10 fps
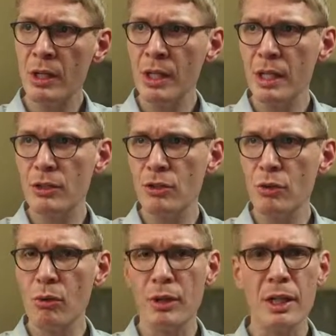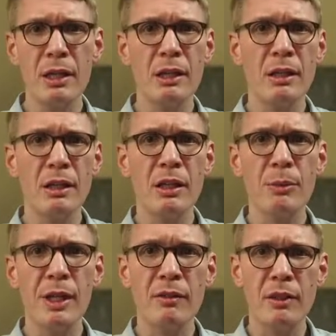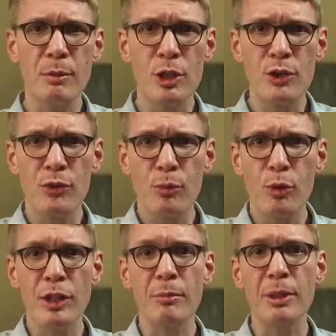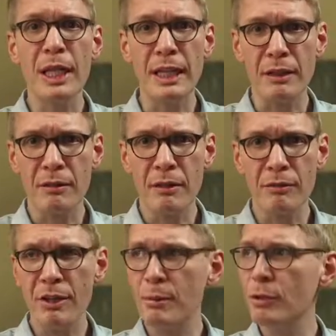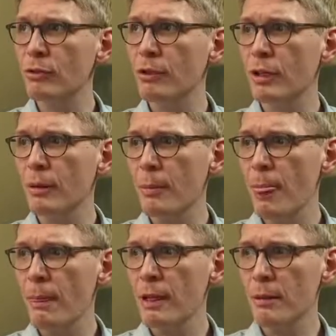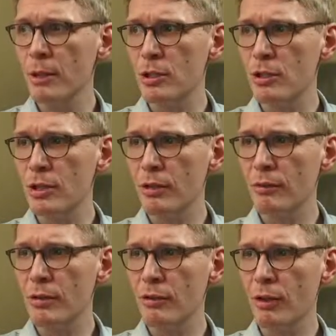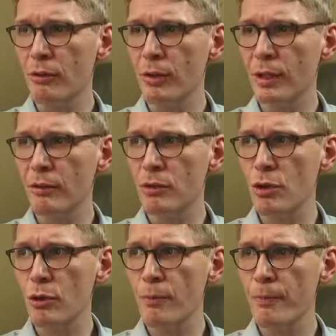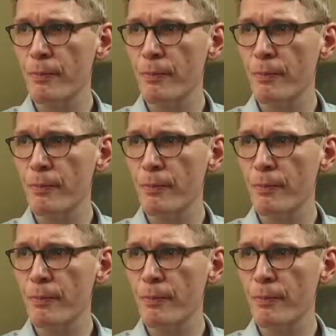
In the story, and here we have an image from William Blake, a famous image of the suffering of Job.